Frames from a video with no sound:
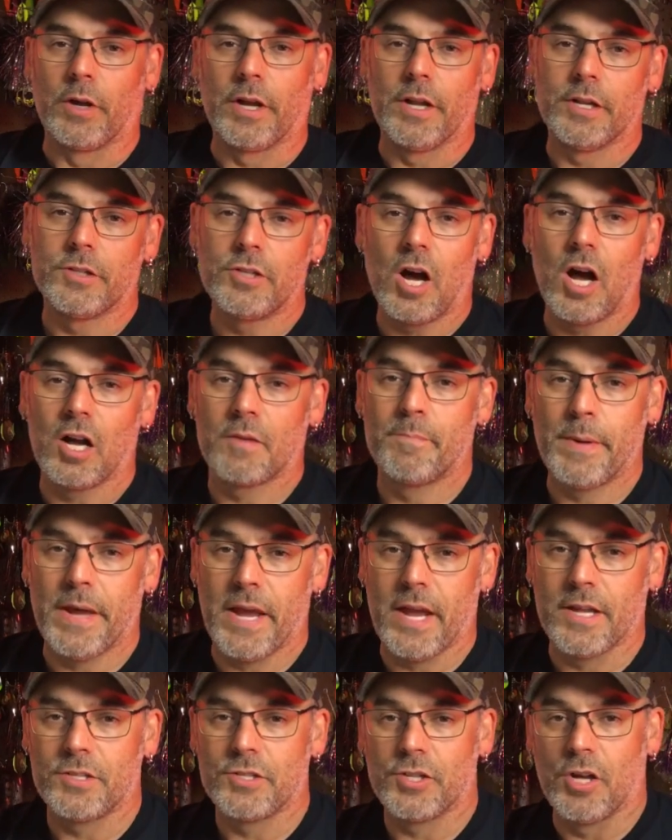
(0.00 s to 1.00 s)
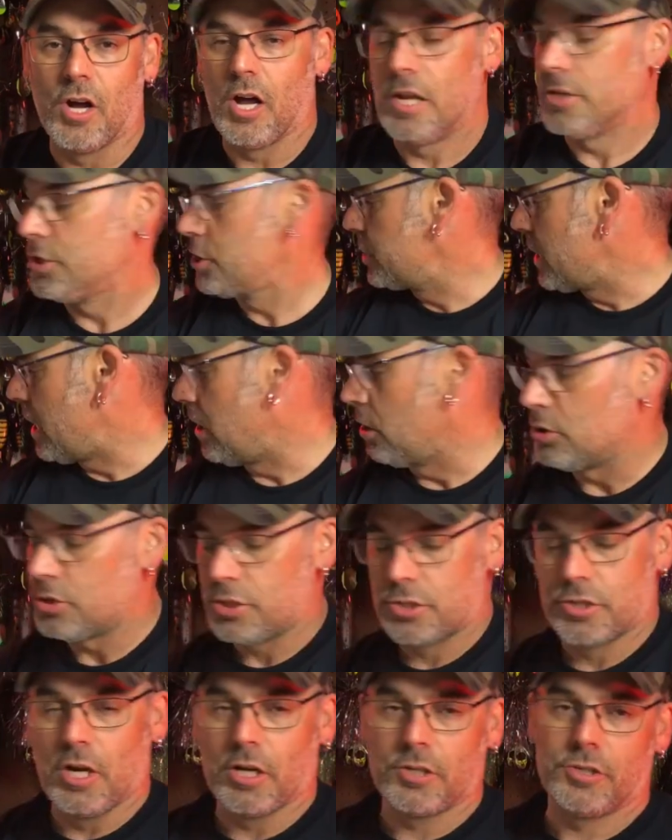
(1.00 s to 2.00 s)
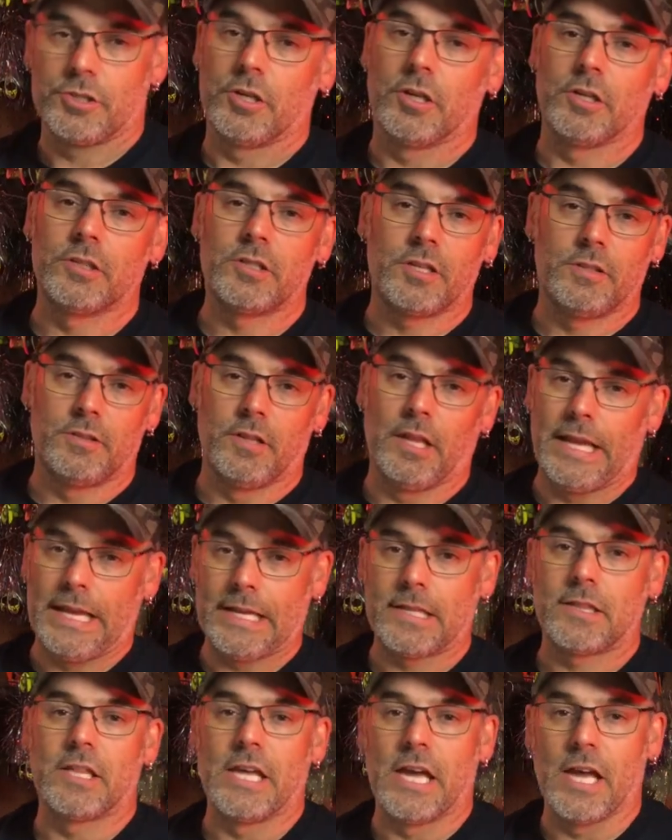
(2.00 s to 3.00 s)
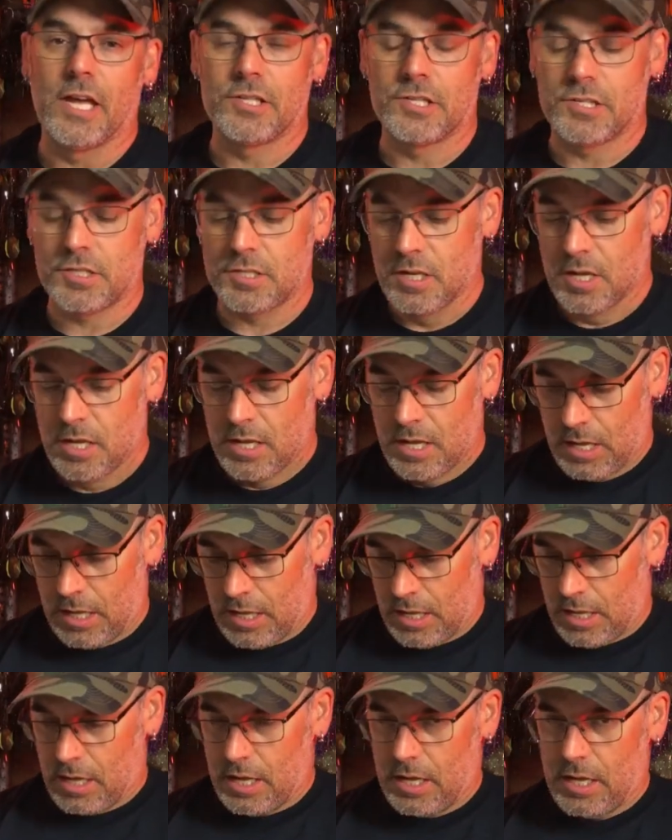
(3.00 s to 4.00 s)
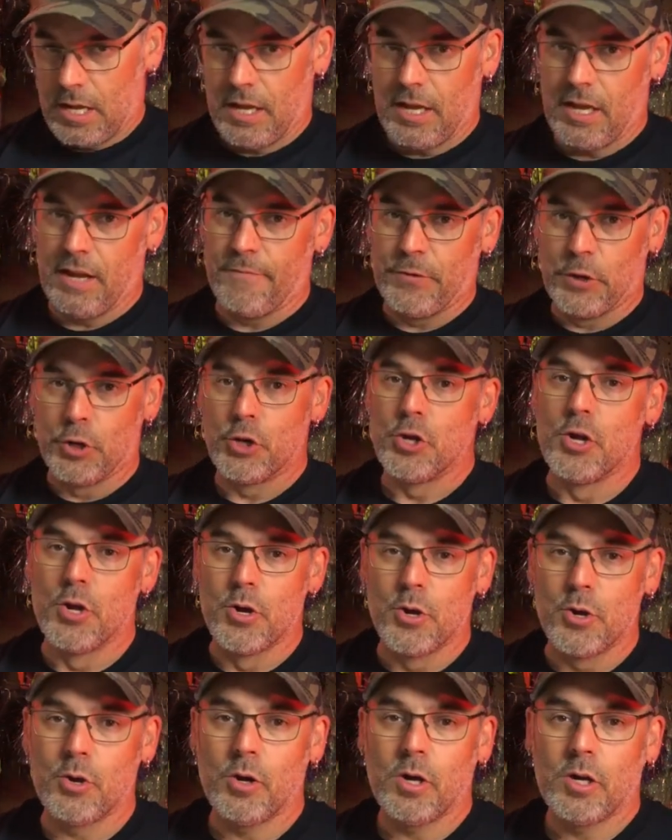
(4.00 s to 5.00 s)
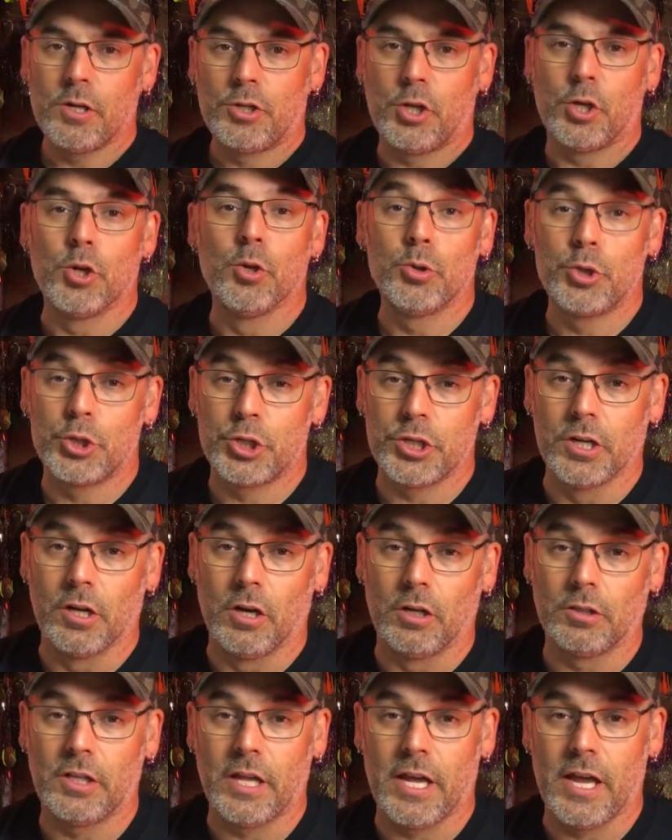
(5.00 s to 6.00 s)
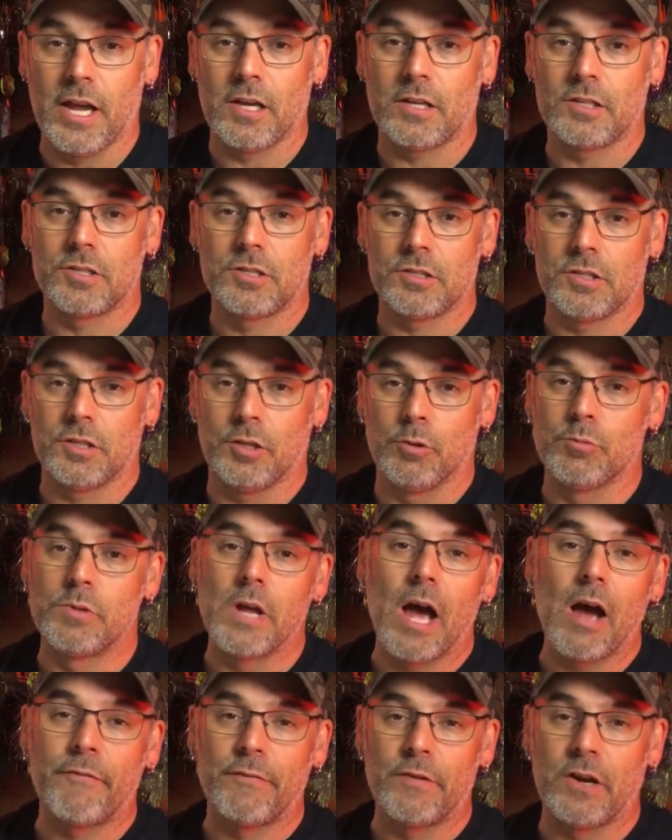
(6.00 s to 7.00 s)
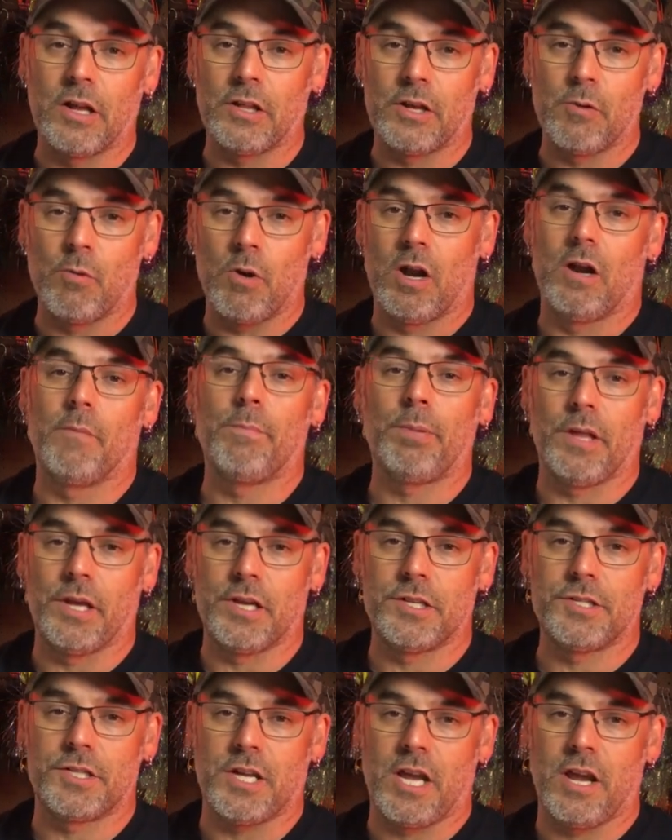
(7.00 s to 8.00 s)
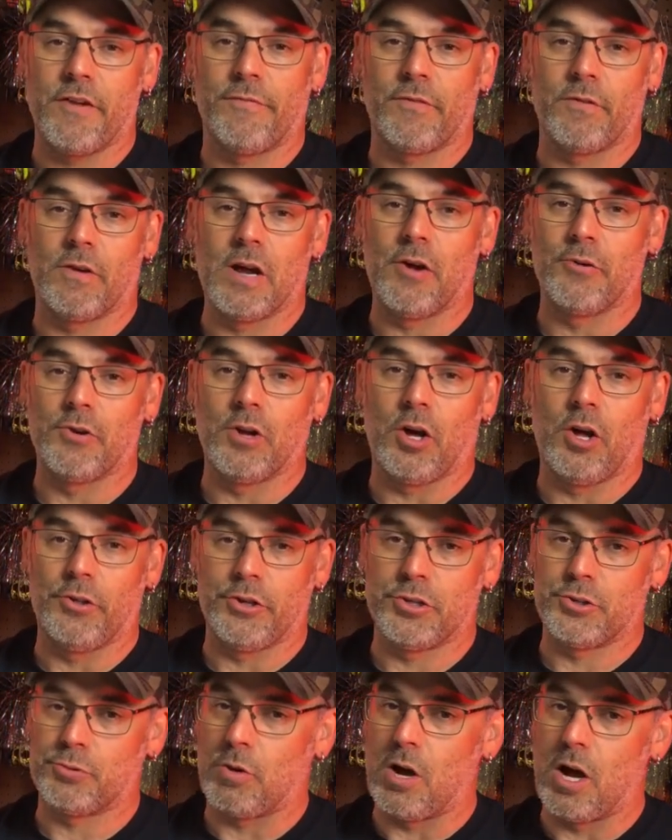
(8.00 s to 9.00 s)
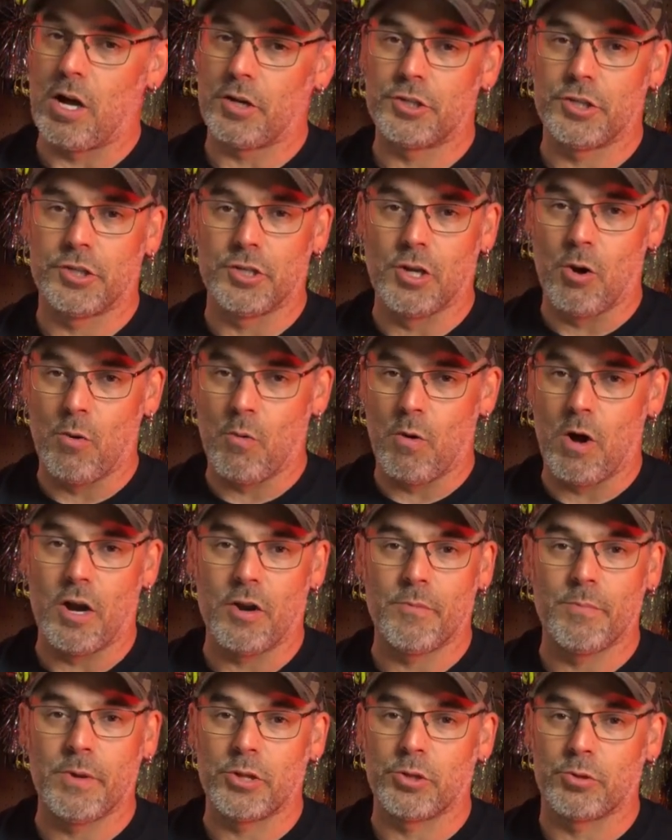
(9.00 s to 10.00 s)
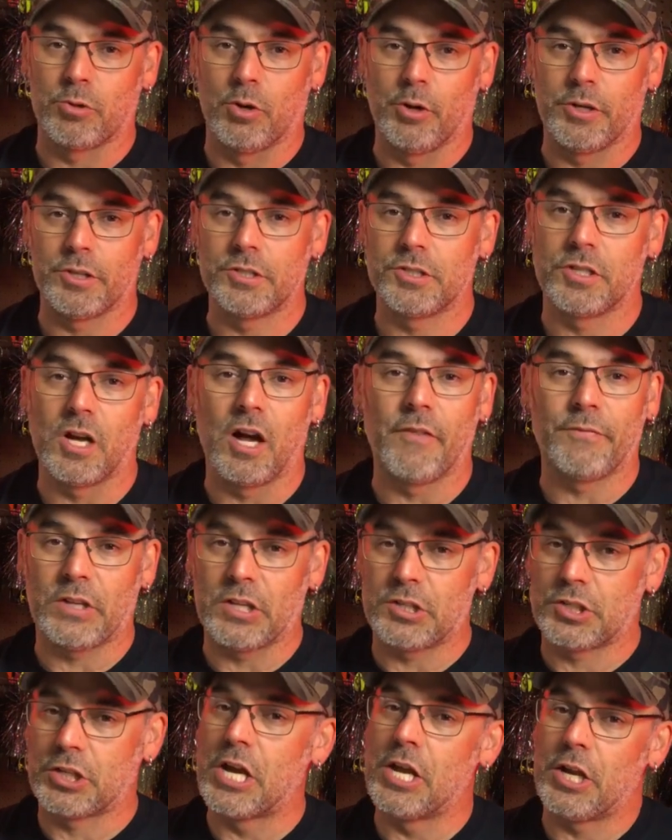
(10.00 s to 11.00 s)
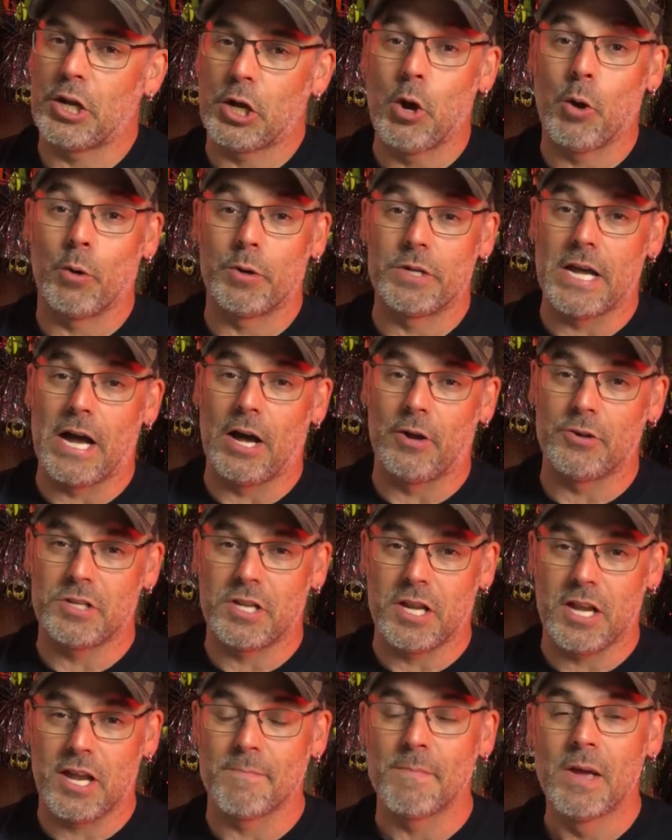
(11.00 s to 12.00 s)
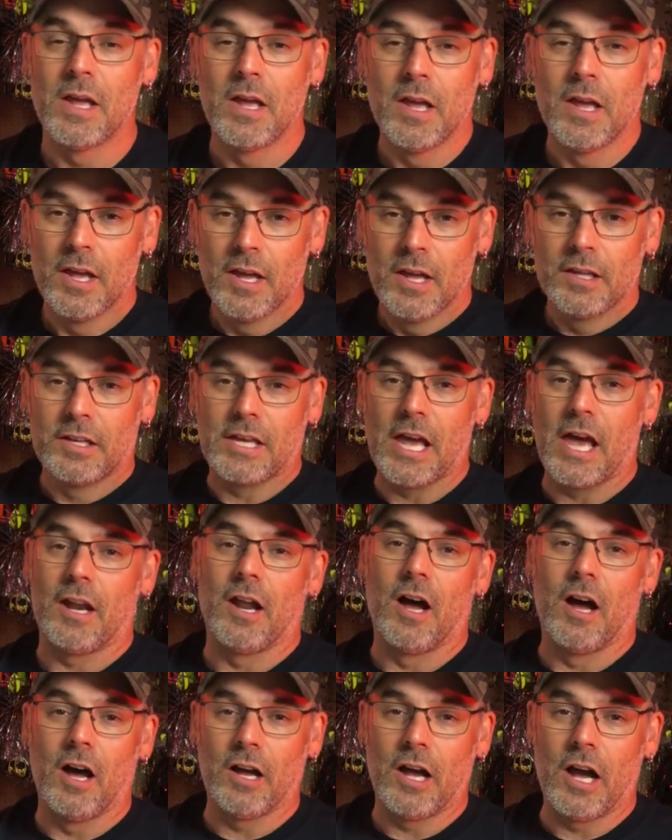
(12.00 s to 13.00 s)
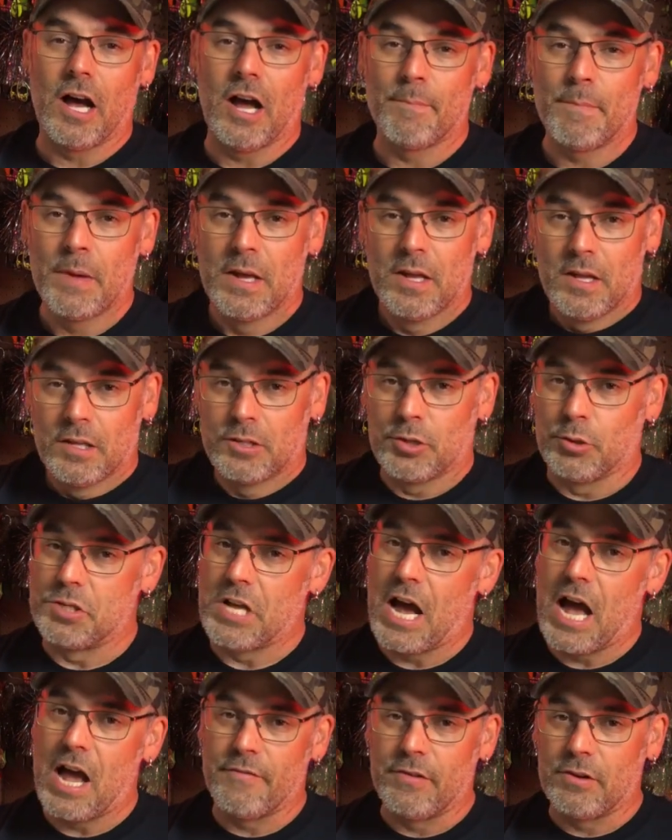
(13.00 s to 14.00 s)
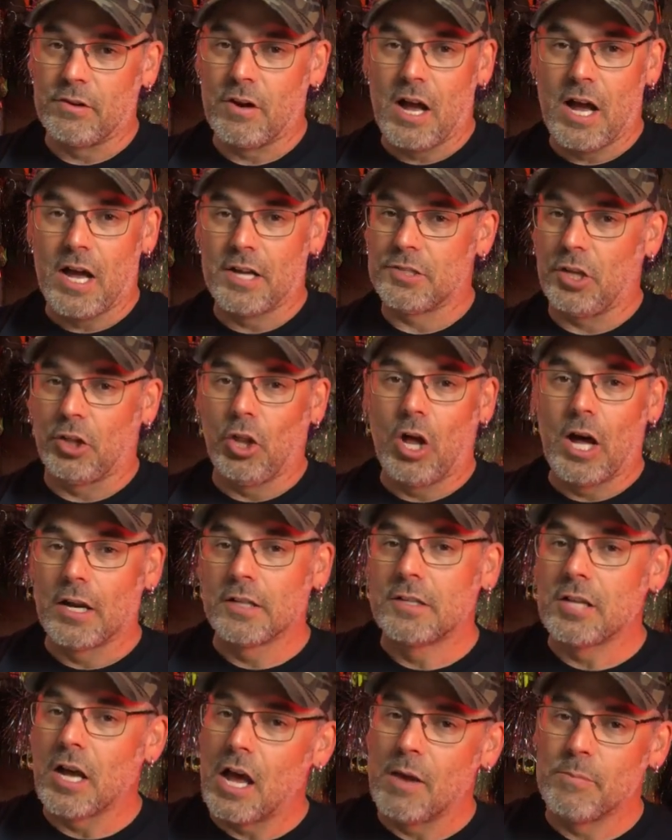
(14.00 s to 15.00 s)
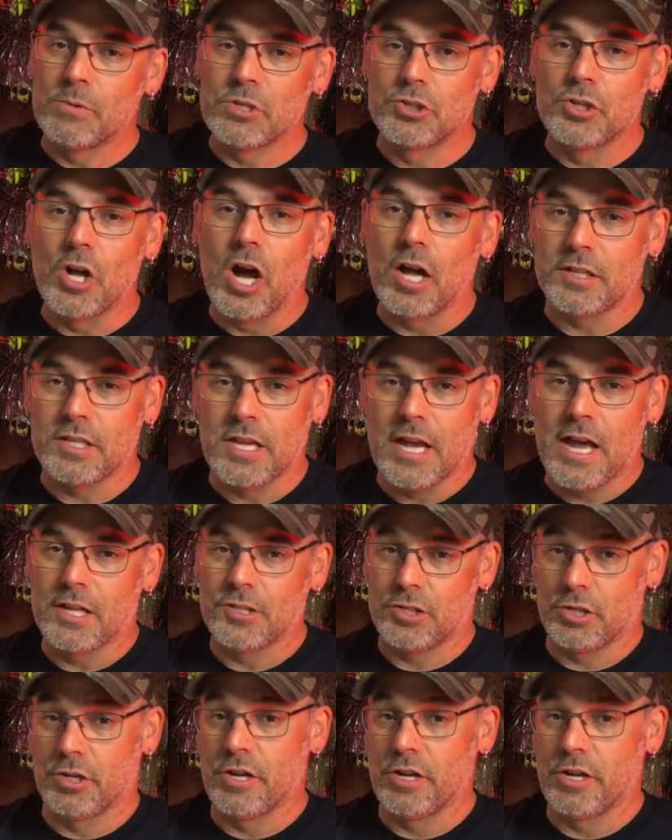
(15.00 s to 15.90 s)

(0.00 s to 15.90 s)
gonna talk baits on shallow structure like this, if you're new to Shield Lakes, you definitely wanna play safe around all these rocks. You don't wanna be throwing stuff that's gonna go down deep, get hung up. So dive and rise a lot of times is not the answer,